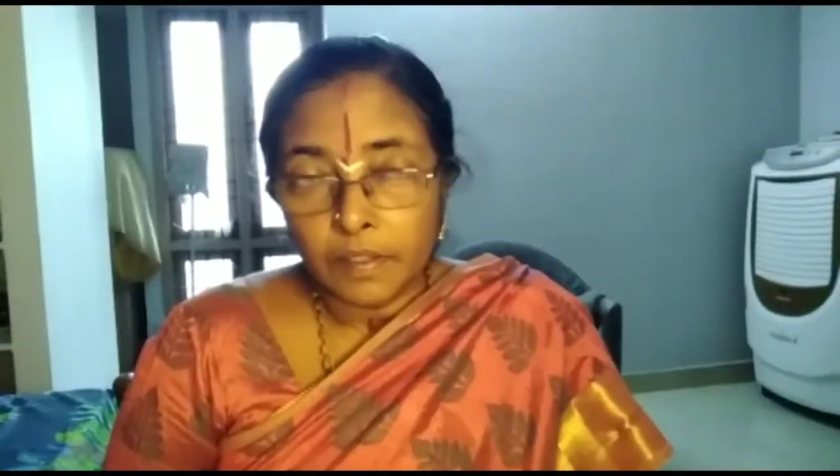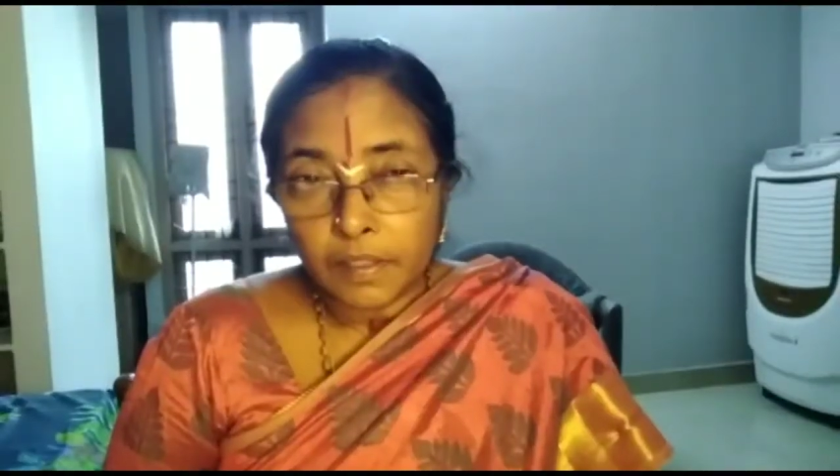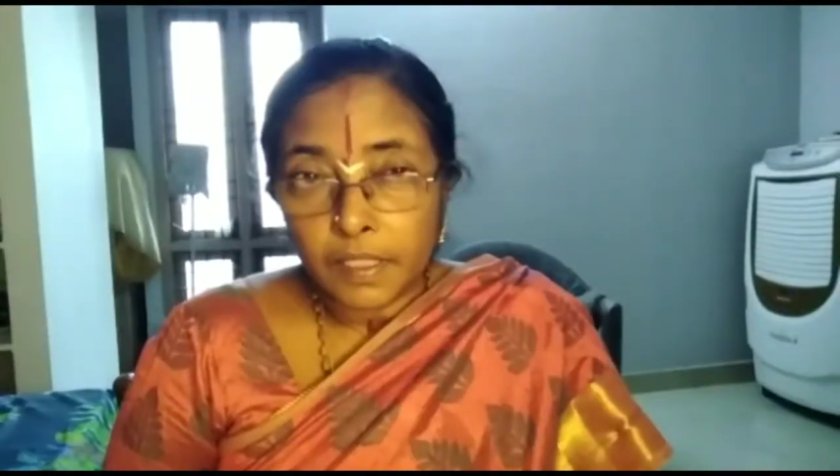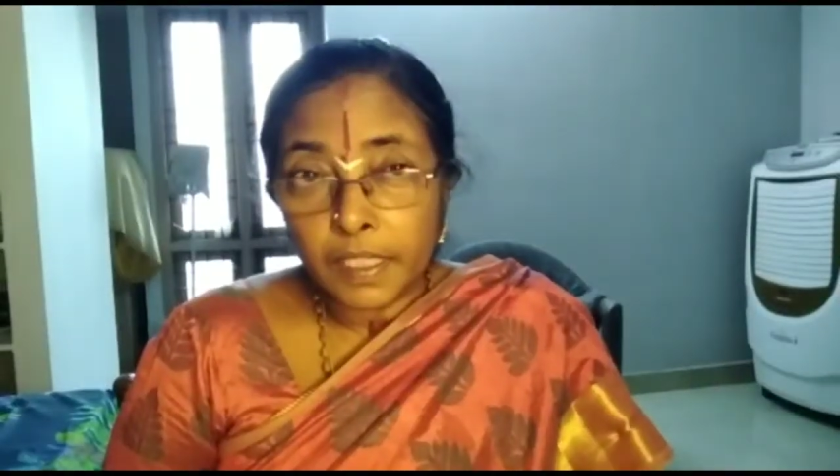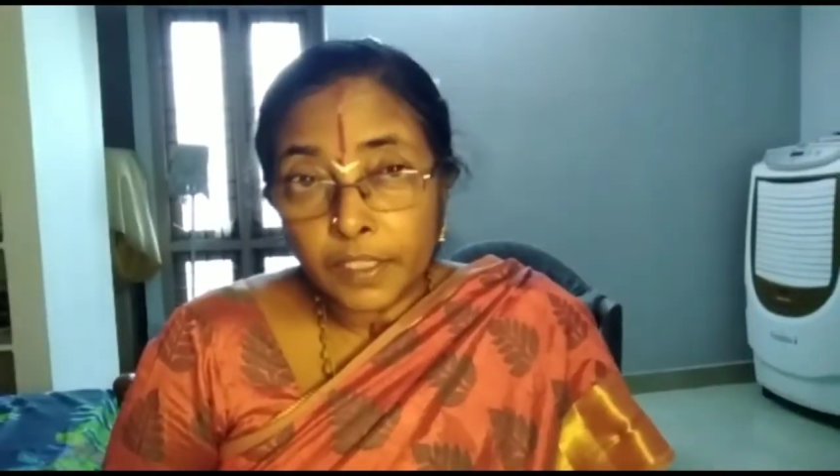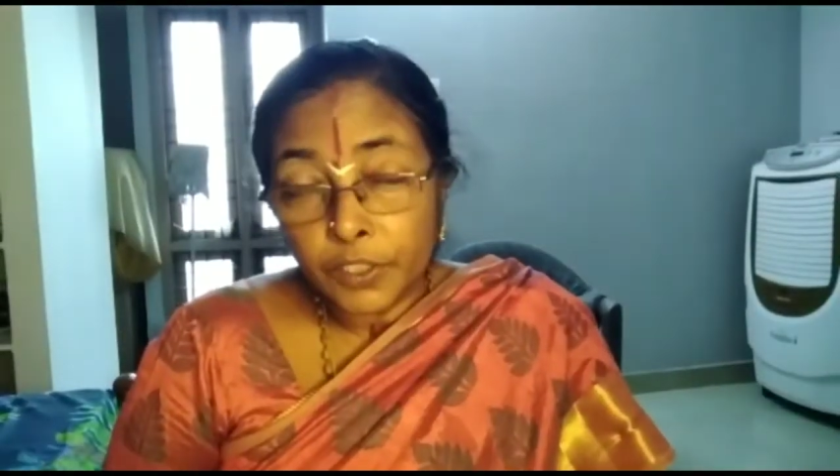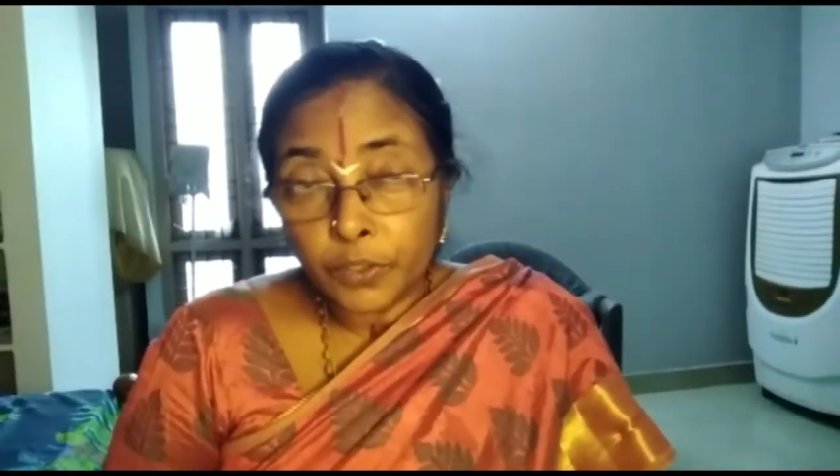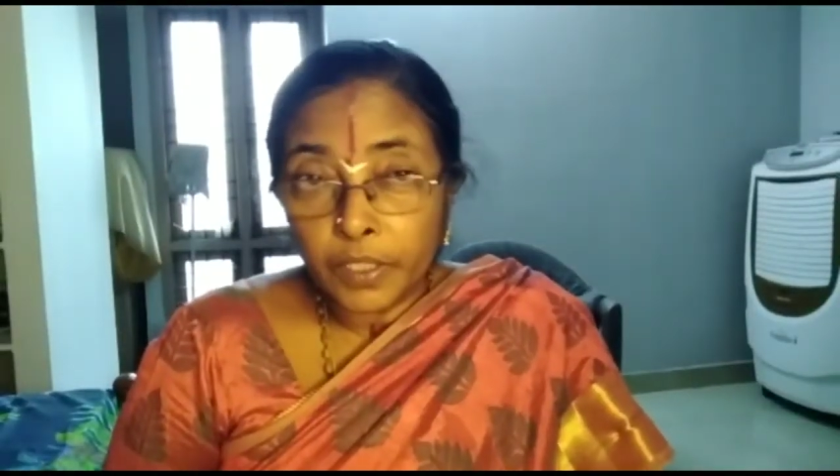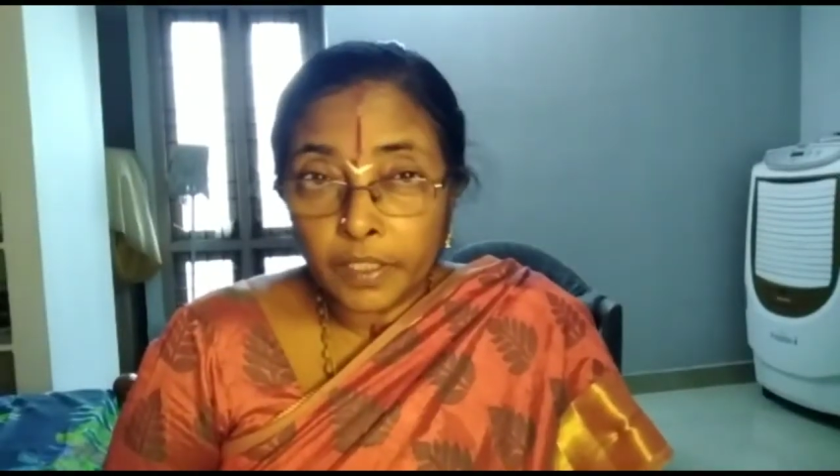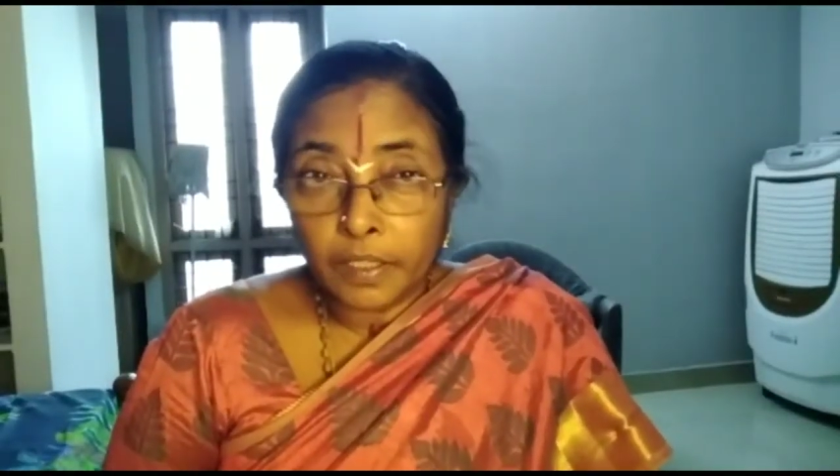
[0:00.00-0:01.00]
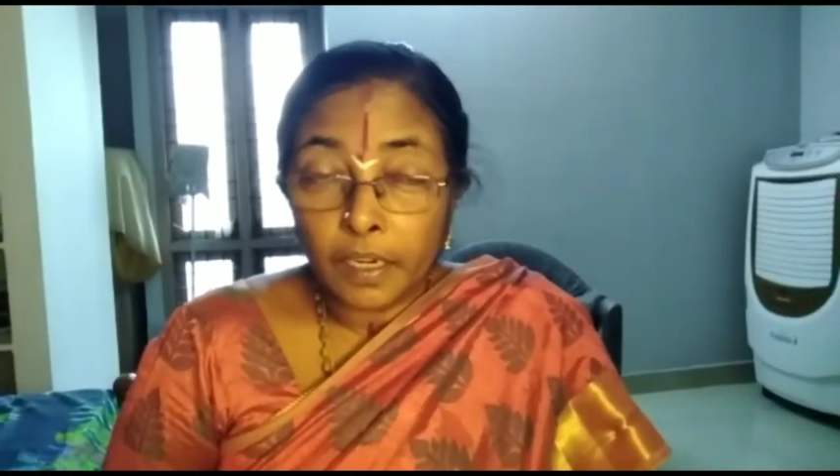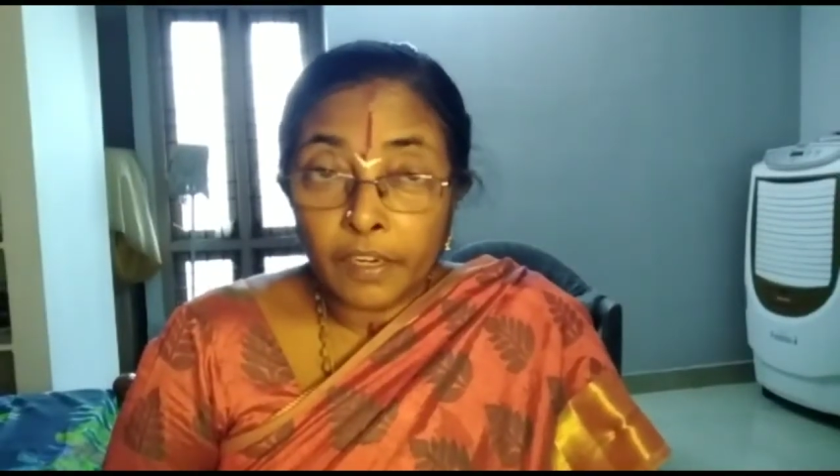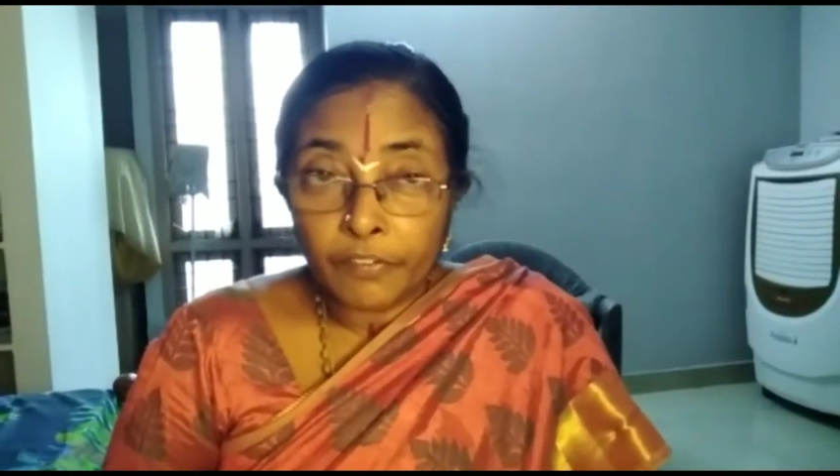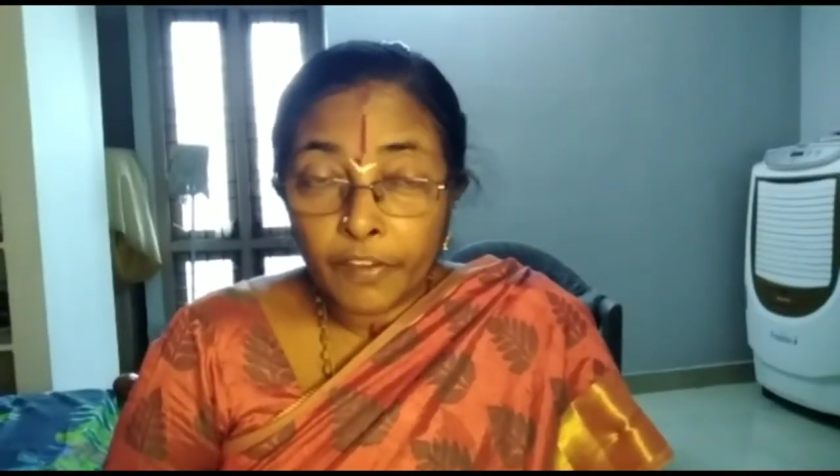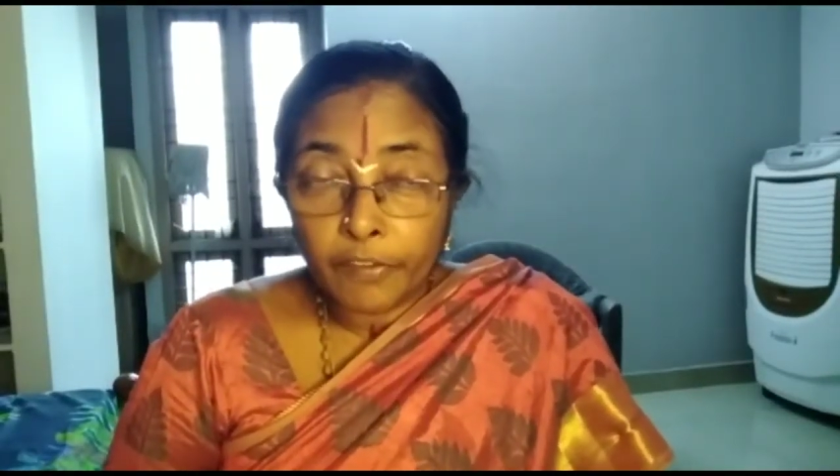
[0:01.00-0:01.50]
See, during
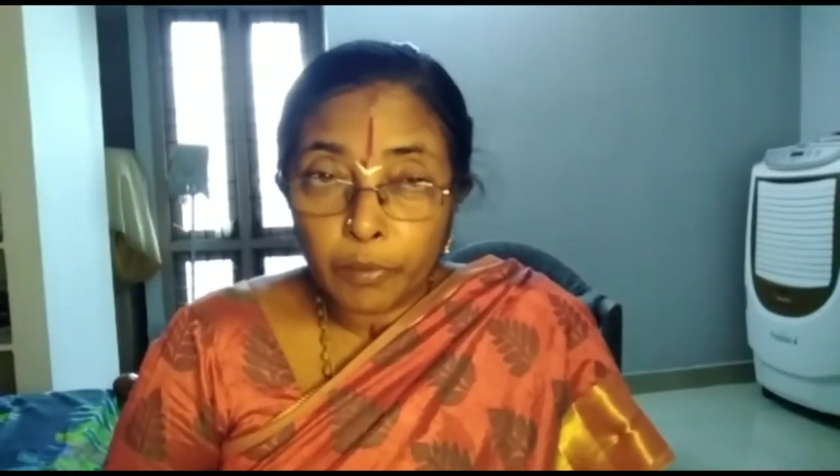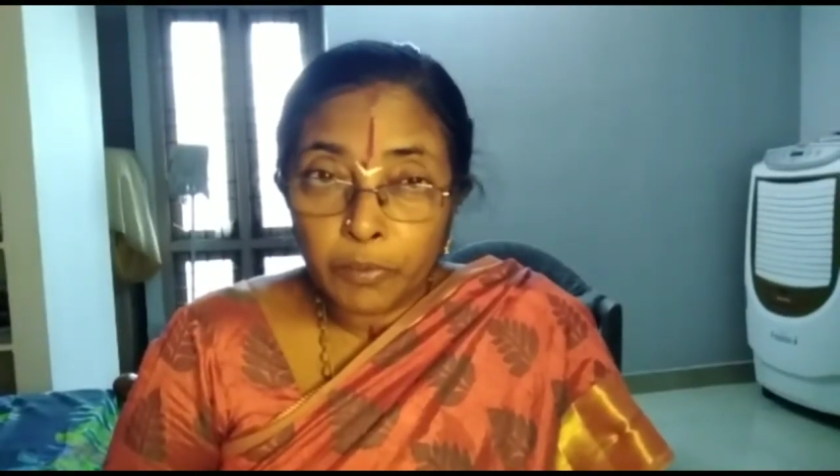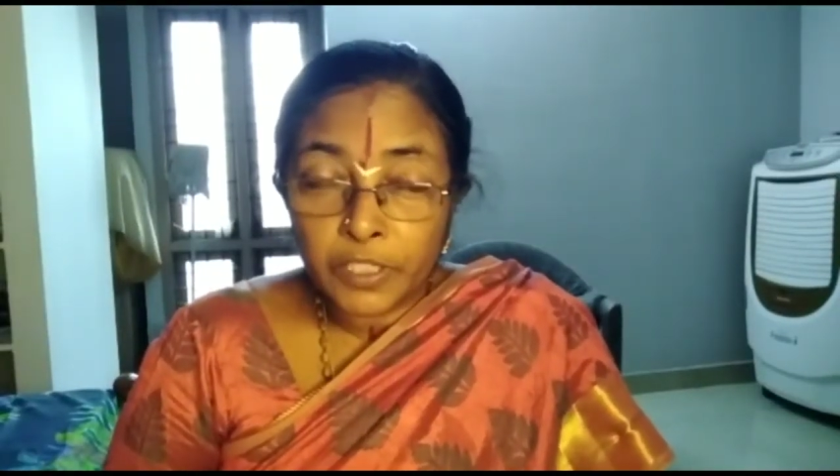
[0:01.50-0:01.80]
unfavorable